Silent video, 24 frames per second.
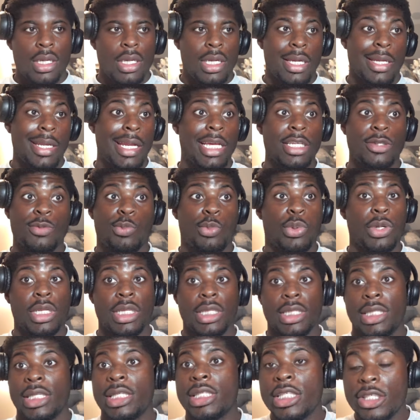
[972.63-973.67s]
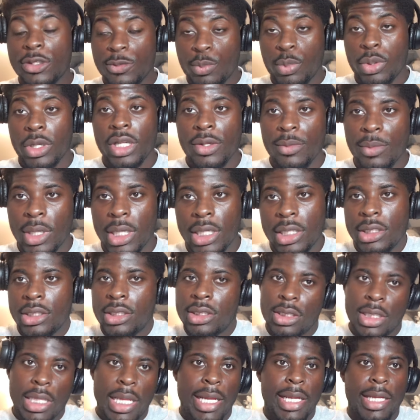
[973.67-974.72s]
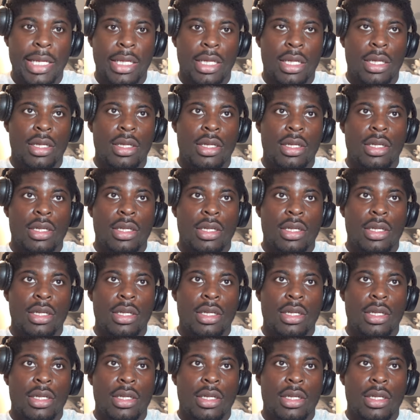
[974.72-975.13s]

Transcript: and that's pretty, this is pretty much like,